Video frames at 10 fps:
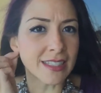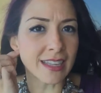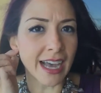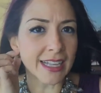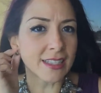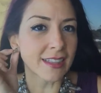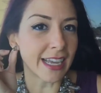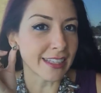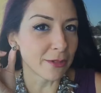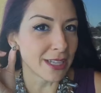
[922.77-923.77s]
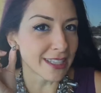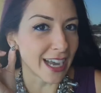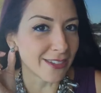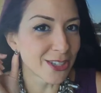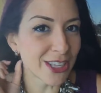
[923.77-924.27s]
studs, like the ones I
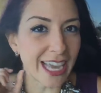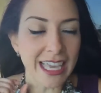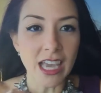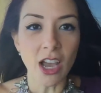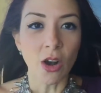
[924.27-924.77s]
have today,